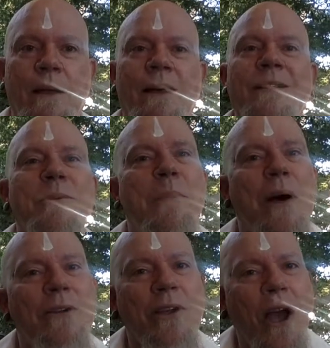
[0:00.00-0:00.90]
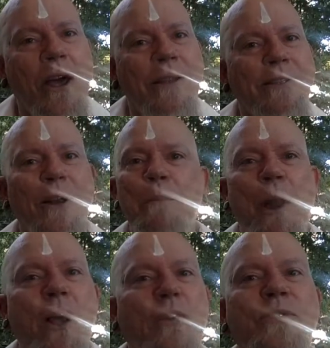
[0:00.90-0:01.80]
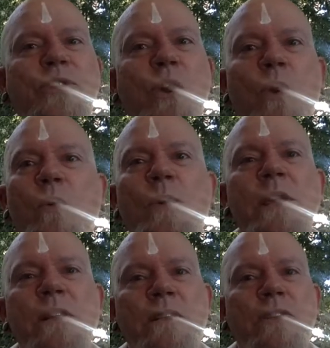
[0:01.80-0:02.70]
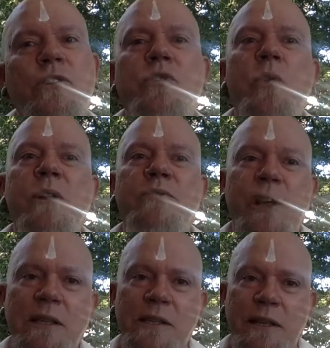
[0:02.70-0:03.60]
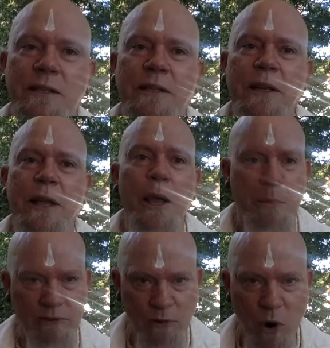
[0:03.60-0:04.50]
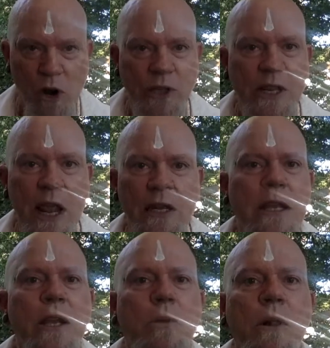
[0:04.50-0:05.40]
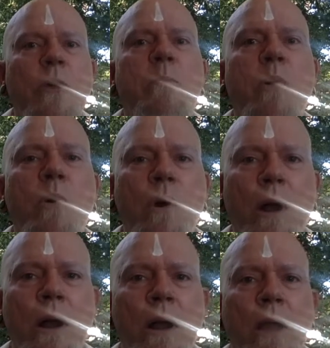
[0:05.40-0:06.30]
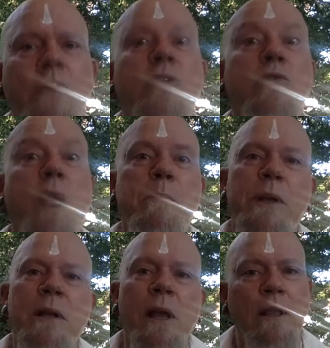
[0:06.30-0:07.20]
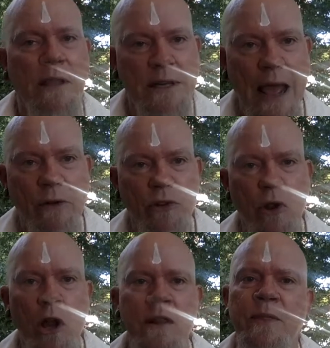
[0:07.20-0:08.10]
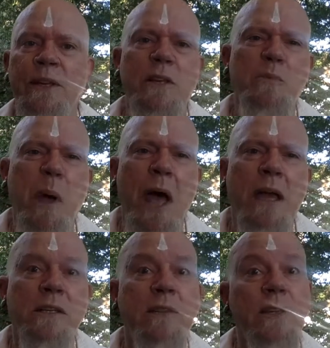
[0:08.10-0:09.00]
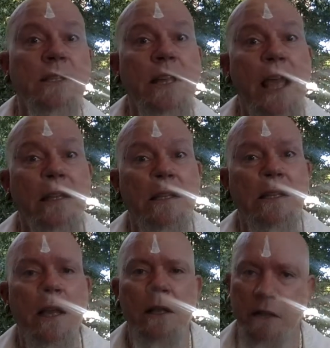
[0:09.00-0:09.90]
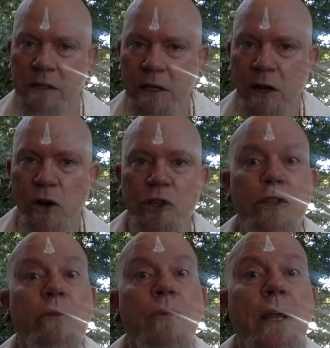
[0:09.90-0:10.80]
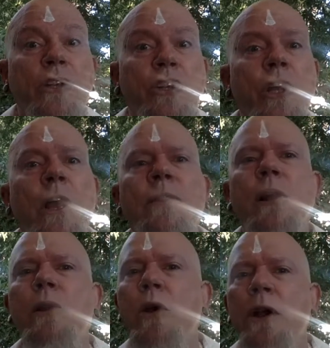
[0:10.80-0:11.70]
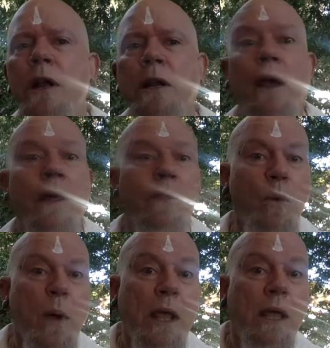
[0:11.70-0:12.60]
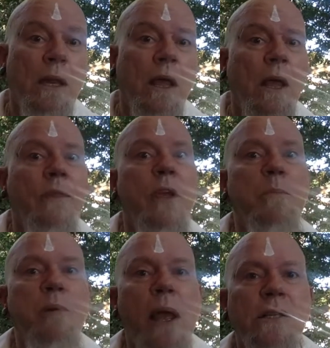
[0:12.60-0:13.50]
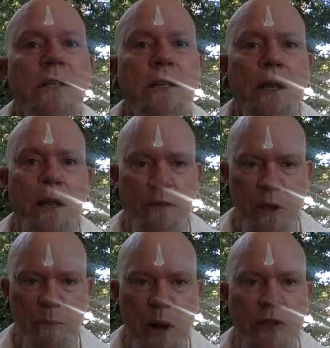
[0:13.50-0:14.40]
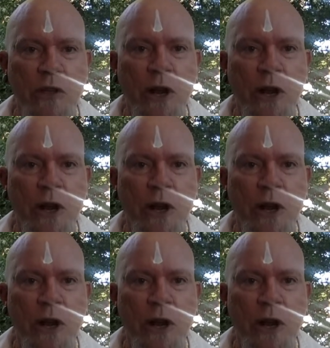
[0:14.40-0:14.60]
The mother goddess on a block of stone wields the sword of justice. Before her stand equal the poor, the decrepit, the downtrodden, the despised, the saints, the sinners, the rich, the learned, the wicked, the oppressed, the oppressor.